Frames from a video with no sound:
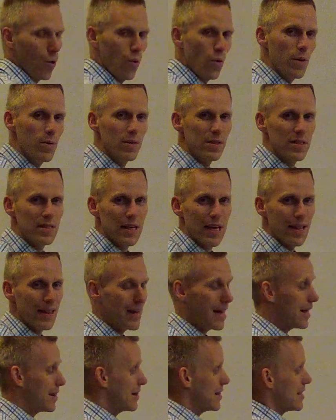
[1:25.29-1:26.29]
we would say
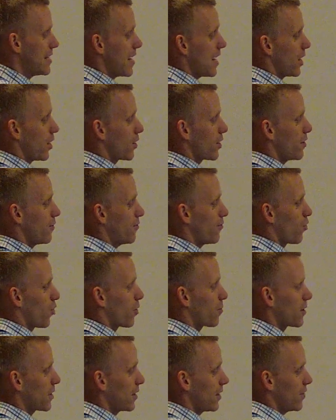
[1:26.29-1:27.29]
that the area
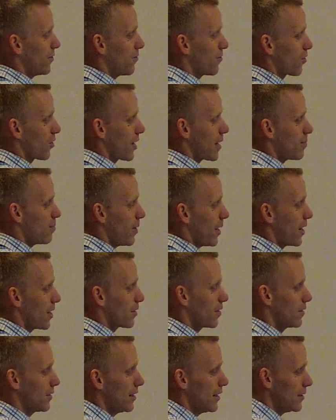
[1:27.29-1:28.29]
formula for a
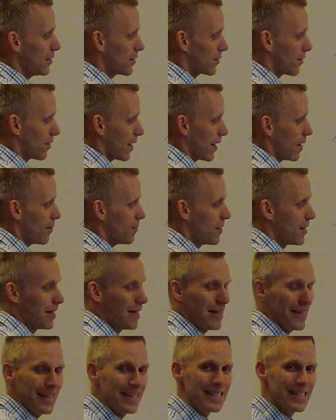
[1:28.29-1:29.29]
parallelogram
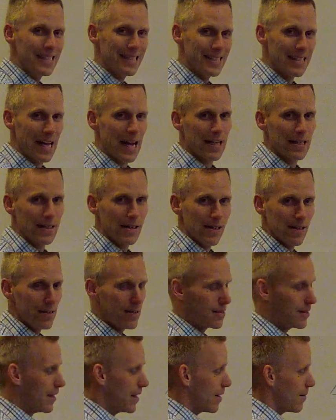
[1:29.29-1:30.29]
is exactly the
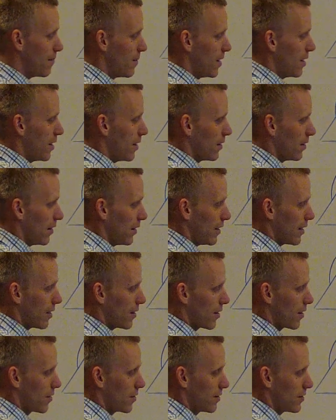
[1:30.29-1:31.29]
same,
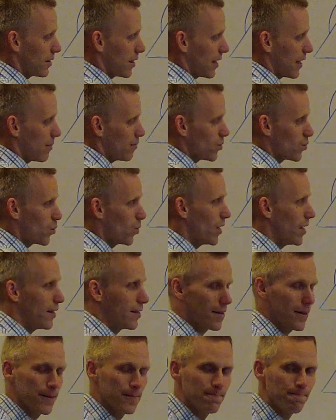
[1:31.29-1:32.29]
length times width.
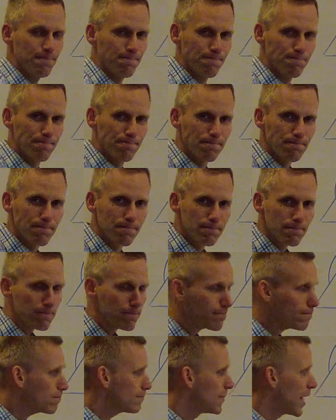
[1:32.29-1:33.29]

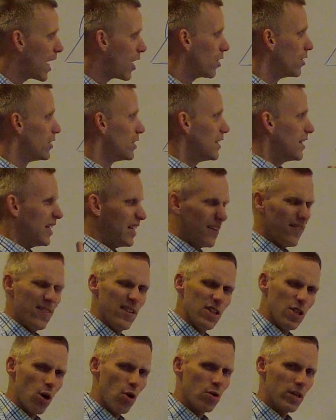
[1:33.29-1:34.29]
Now, if
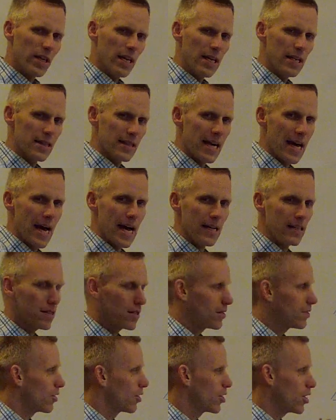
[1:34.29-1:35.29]
you don't get
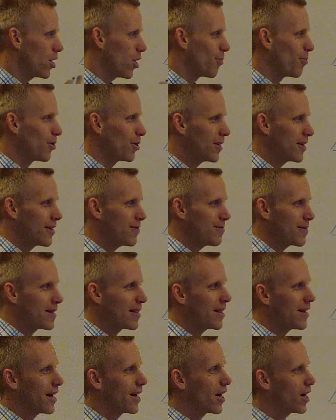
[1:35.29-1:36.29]
that, or you don't believe me
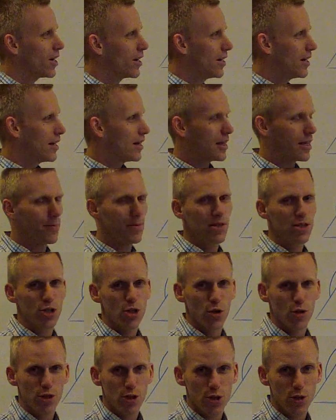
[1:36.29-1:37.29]
there, let me
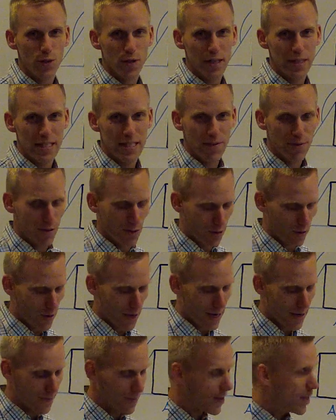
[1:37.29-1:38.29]
show it to you a different
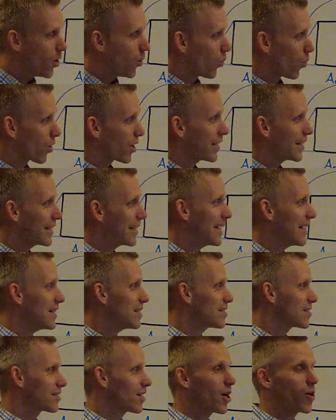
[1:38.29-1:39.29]
way. We're going to
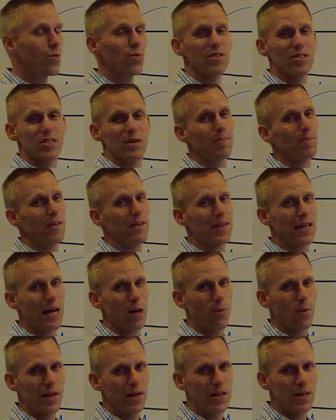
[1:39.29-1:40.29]
again start with something
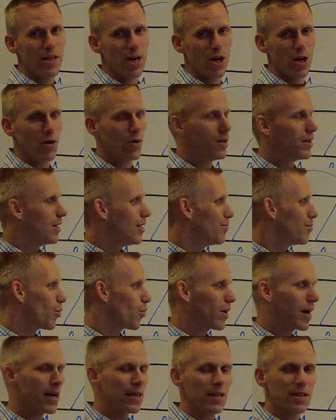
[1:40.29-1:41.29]
that we know,
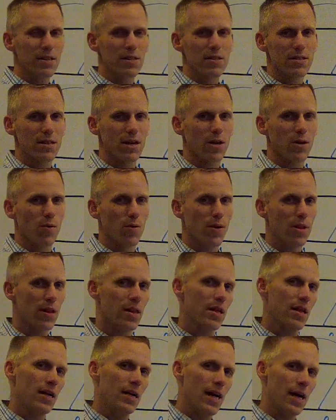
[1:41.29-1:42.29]
but we're not going to start with
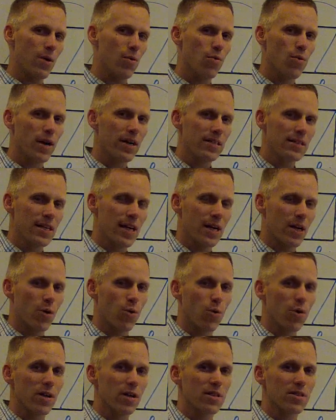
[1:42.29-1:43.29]
a
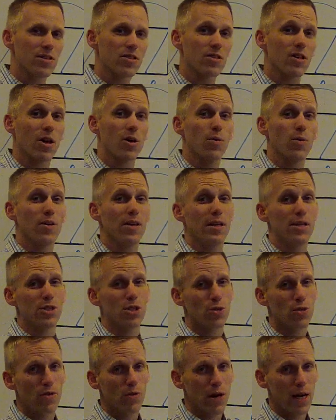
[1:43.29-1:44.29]
rectangle, we're going to start with a
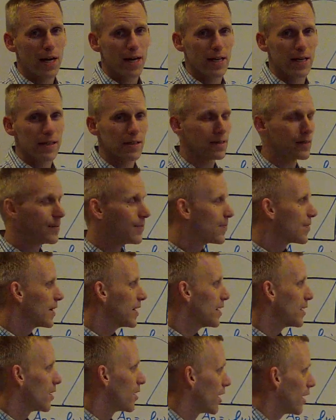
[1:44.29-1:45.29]
triangle.
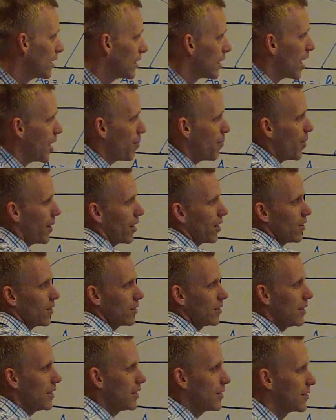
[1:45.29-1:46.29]
A
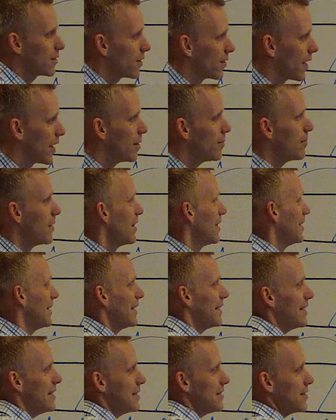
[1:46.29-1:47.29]
parallelogram
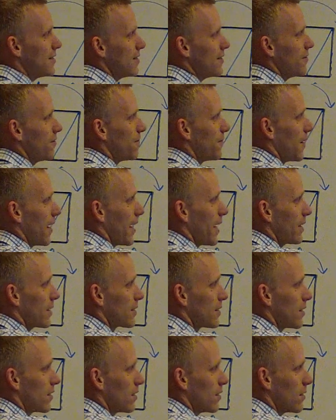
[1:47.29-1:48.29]
is in
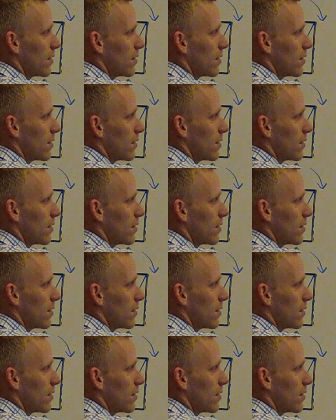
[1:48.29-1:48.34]
fact